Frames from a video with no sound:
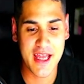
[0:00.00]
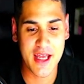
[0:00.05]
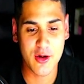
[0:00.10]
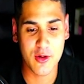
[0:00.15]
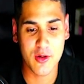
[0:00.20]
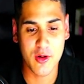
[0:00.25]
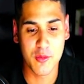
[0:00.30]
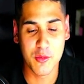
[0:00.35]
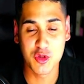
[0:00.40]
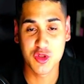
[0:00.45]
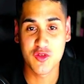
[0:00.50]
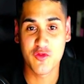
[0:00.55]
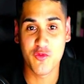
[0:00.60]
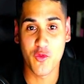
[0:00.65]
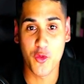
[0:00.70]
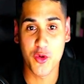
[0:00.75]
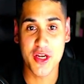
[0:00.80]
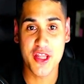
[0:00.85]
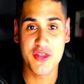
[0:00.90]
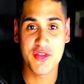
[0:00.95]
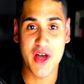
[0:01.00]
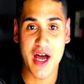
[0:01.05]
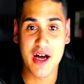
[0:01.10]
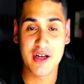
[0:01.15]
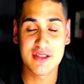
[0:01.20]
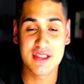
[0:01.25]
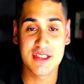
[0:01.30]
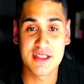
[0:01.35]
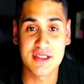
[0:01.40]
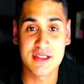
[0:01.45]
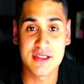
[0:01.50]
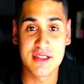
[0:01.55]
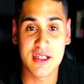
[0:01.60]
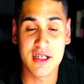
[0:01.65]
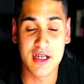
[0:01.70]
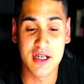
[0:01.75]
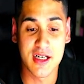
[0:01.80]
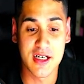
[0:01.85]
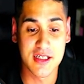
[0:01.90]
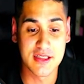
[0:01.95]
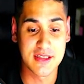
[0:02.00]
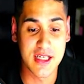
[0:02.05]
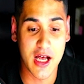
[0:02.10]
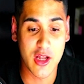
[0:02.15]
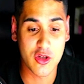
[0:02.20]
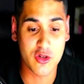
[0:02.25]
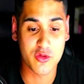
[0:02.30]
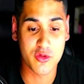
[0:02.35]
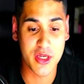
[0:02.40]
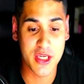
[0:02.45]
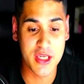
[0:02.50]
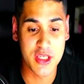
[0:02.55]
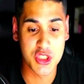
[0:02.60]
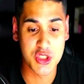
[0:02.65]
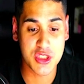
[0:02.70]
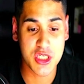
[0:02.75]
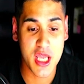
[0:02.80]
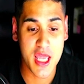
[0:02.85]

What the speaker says: almost $40,000 range.